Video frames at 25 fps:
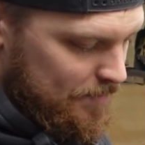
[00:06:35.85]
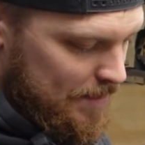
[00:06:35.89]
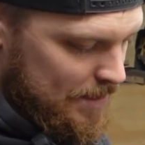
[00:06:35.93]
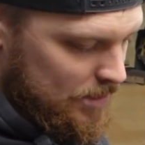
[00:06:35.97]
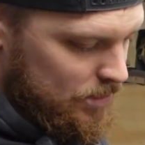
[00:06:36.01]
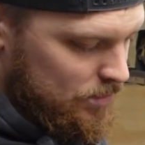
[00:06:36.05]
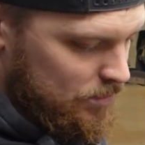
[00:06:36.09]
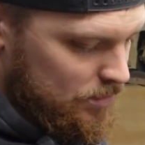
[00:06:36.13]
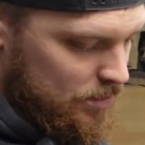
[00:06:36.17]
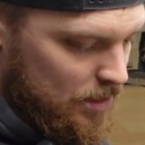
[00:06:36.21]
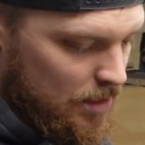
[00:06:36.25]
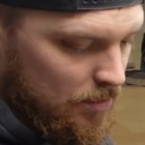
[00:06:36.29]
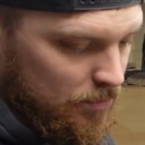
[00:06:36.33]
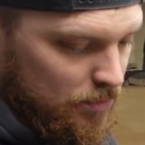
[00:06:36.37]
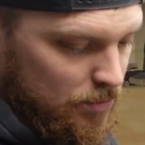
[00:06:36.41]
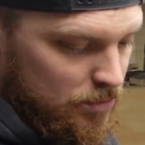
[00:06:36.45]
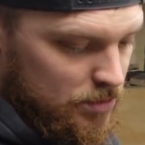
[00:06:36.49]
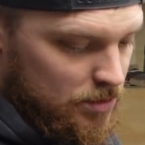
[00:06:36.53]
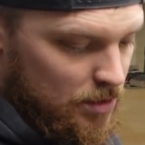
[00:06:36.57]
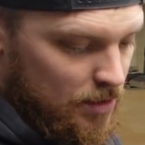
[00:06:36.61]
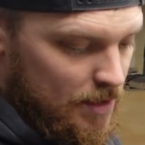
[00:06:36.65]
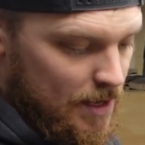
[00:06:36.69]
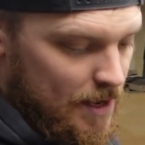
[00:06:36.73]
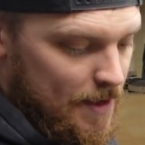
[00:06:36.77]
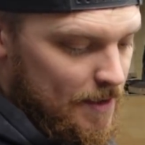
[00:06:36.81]
make sure there's no
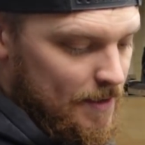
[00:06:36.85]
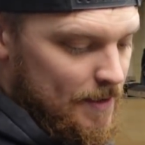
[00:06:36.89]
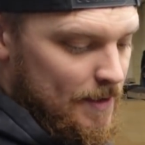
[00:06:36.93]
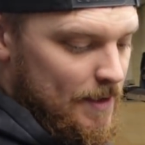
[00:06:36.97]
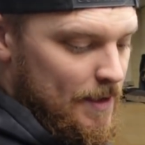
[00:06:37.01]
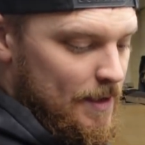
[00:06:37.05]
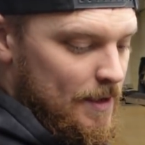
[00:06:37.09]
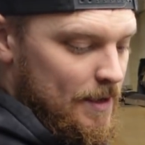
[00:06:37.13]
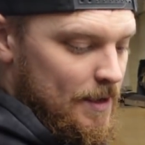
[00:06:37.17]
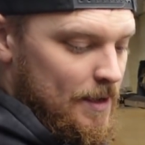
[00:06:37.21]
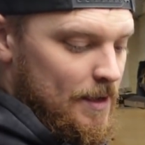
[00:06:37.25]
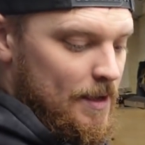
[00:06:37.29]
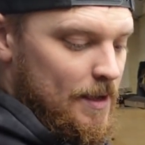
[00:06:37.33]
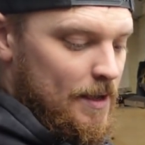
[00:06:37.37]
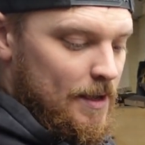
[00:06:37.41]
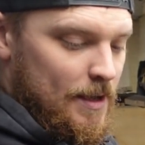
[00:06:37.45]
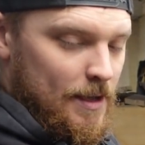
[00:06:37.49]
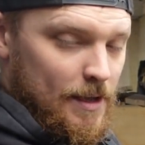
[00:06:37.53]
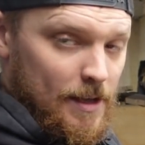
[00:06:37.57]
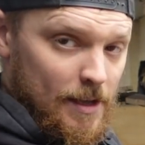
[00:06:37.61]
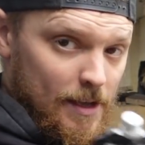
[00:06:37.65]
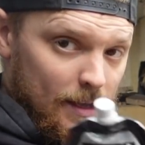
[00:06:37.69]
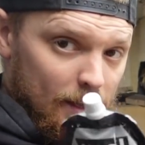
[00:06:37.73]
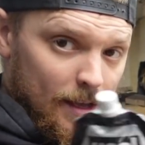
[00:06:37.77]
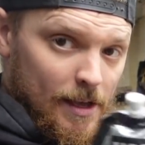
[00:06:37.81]
dust on it,
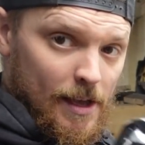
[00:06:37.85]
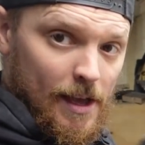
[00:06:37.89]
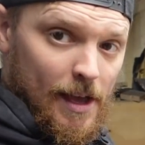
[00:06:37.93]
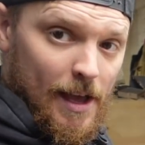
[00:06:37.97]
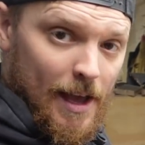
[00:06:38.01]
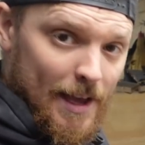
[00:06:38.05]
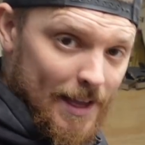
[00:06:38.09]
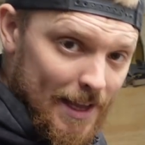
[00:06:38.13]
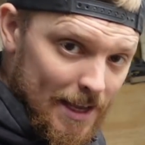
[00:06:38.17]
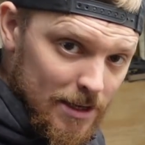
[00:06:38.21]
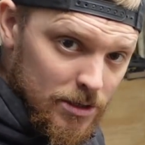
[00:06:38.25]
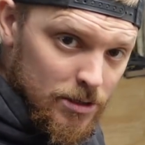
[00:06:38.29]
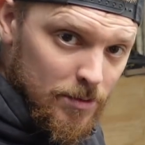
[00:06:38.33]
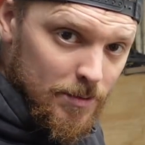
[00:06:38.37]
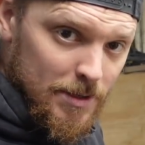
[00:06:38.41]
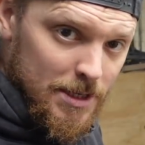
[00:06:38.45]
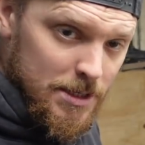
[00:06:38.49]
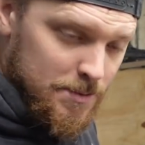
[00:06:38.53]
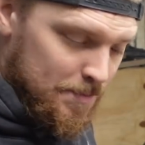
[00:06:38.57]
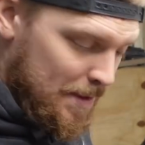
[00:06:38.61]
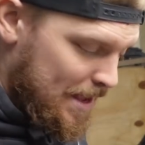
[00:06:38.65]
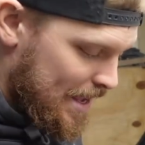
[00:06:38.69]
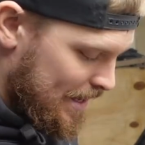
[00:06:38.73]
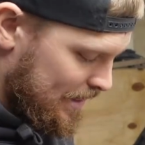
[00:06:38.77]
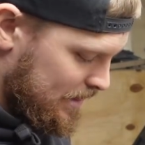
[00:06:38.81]
and get some of
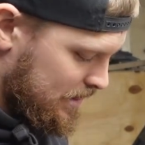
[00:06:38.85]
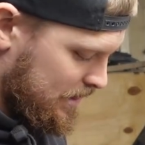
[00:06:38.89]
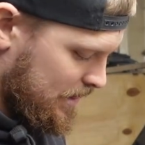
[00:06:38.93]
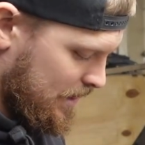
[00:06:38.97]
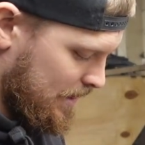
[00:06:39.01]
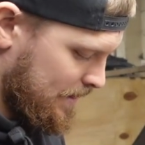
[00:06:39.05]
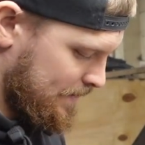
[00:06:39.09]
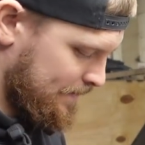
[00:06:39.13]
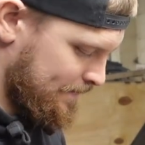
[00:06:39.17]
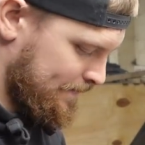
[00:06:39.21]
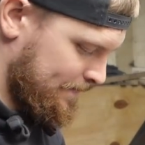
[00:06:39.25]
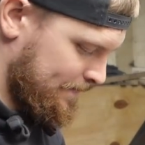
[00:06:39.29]
this mixed.